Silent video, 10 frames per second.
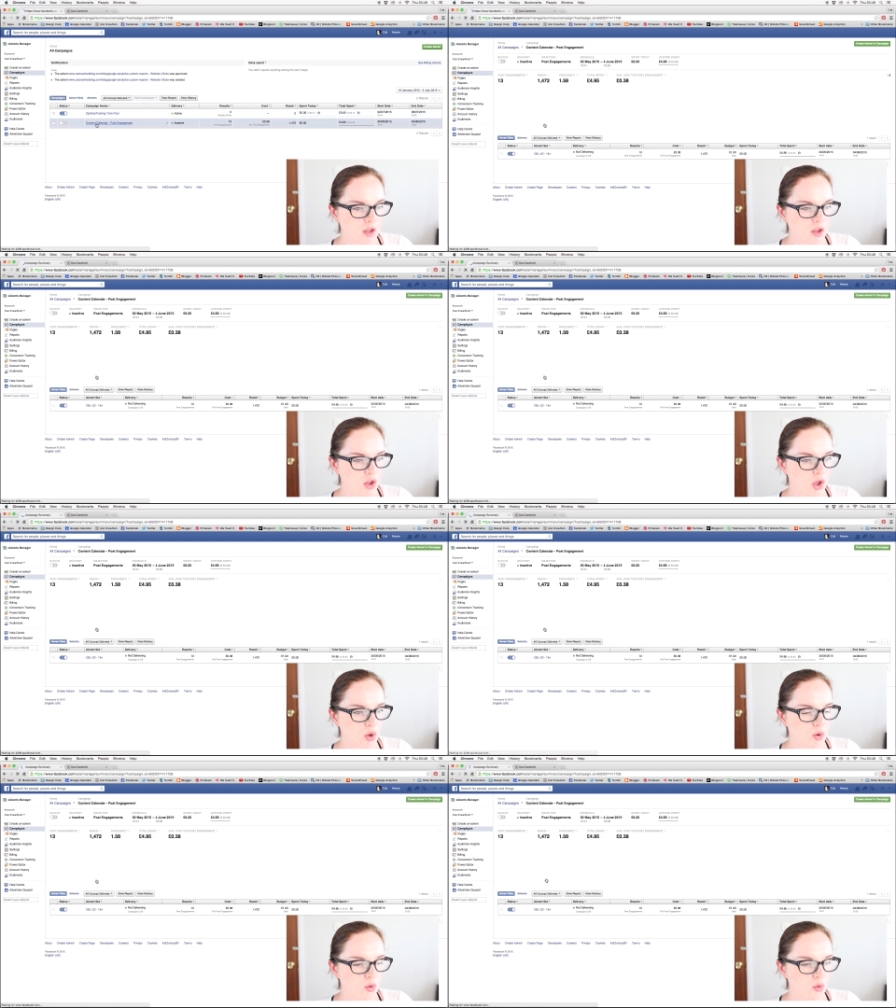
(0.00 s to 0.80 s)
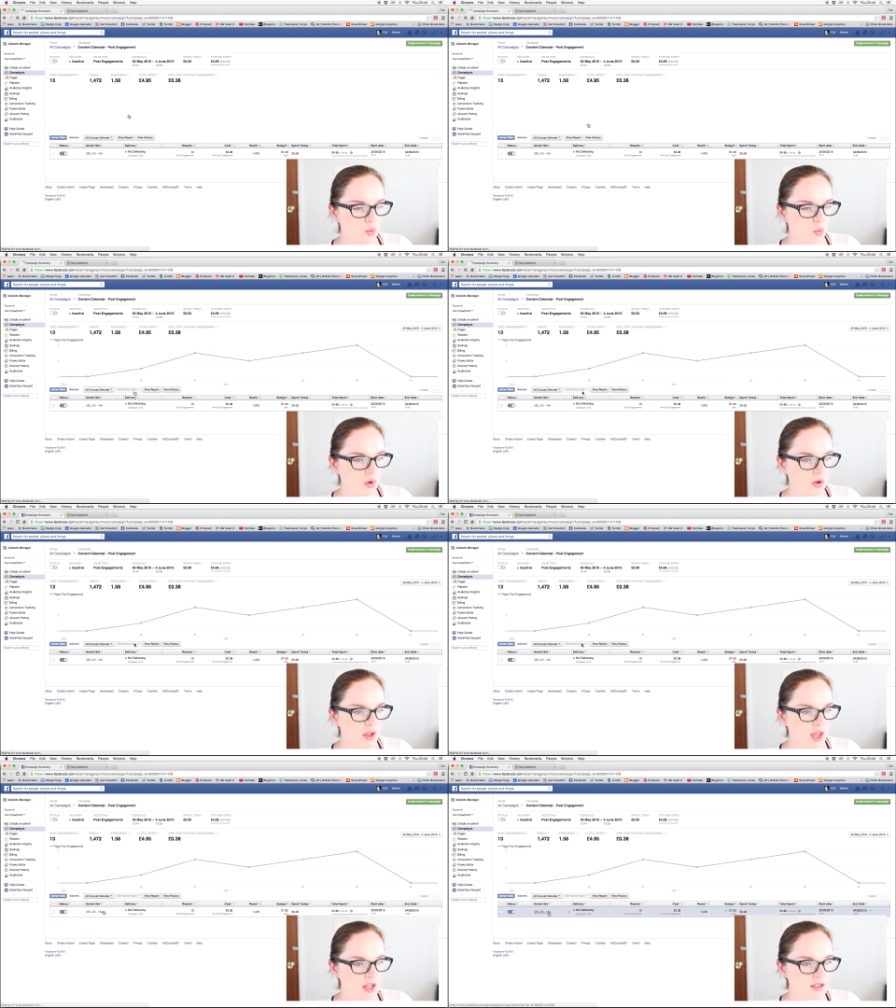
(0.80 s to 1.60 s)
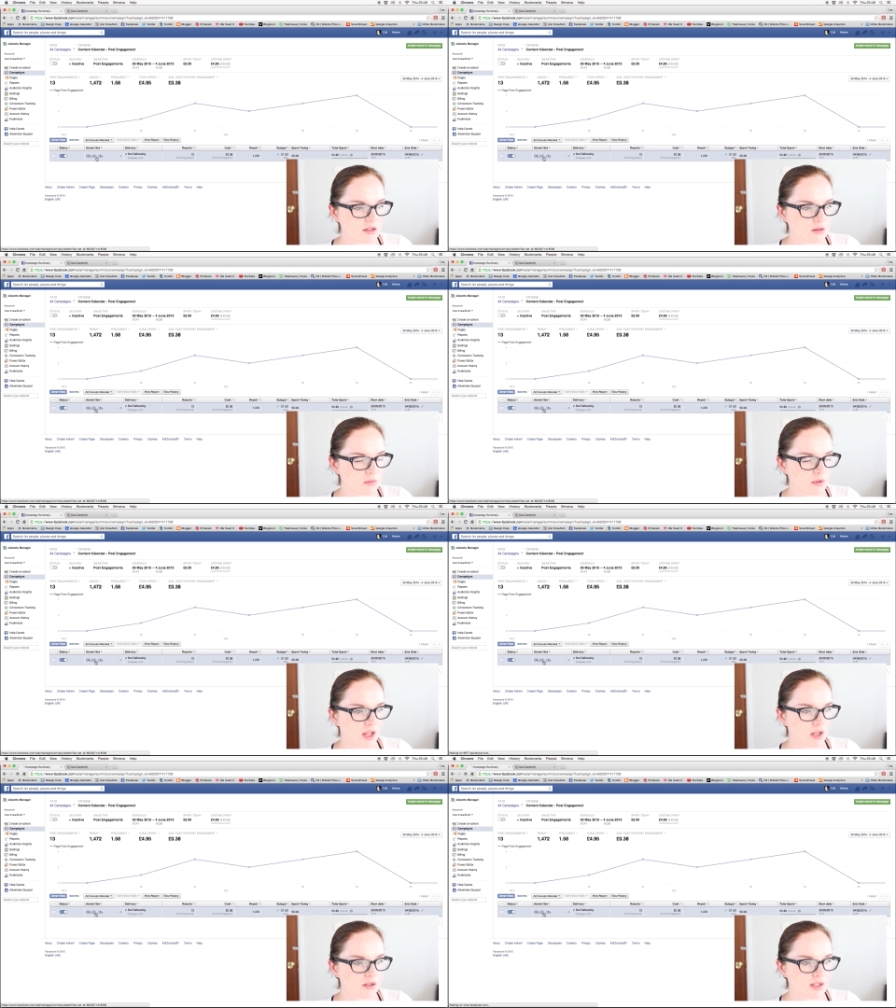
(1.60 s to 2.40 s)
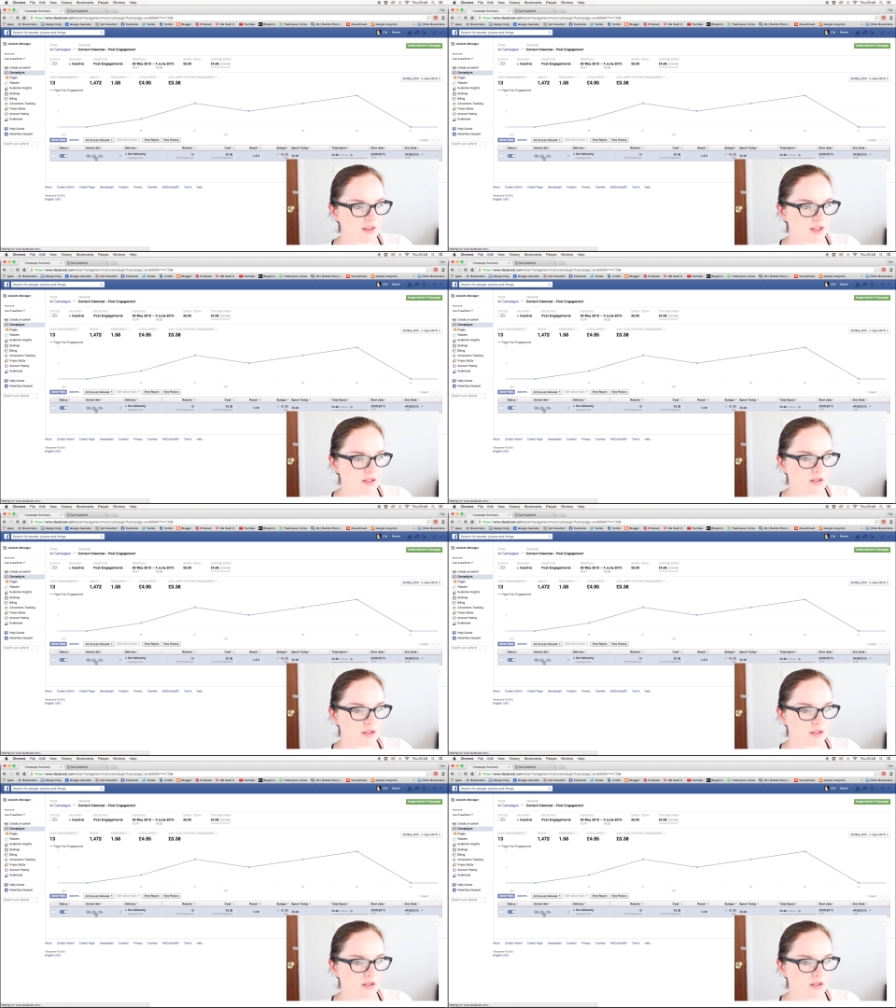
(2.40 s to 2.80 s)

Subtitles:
you will get something that looks like this.